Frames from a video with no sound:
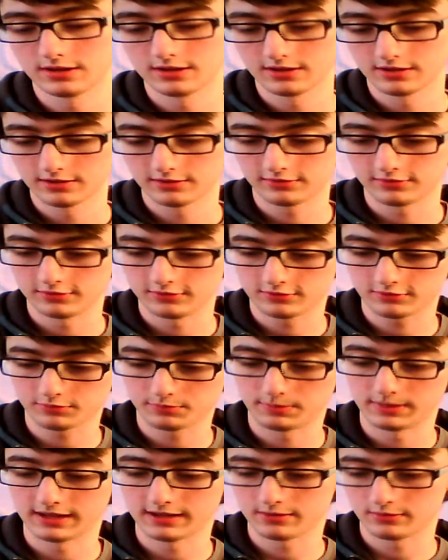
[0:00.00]
So you'd
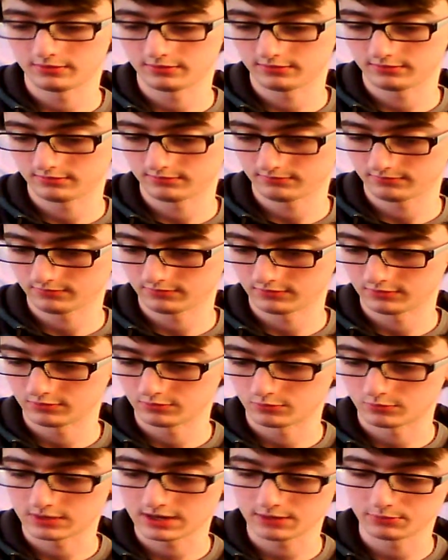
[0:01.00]
split
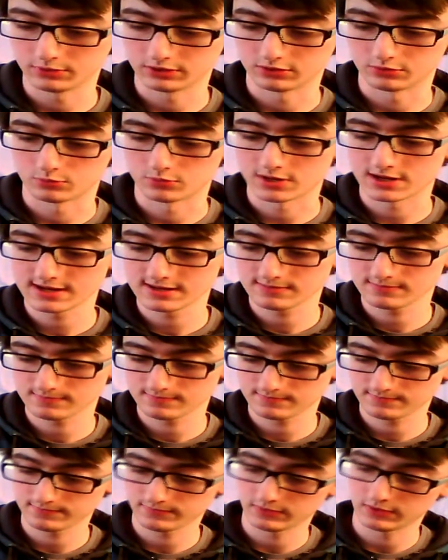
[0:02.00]
white with the white,
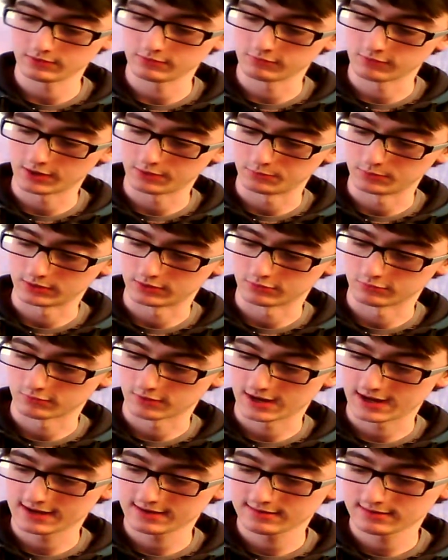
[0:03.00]
red with the
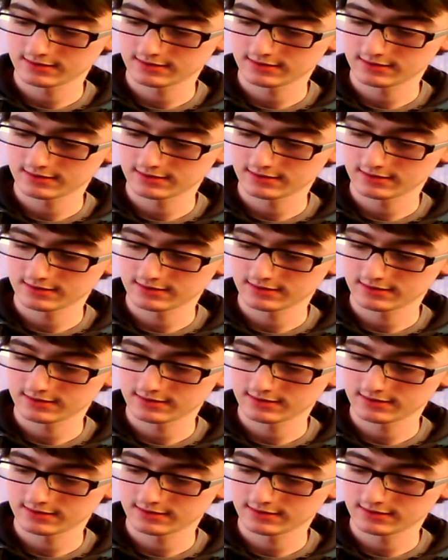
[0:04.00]
red,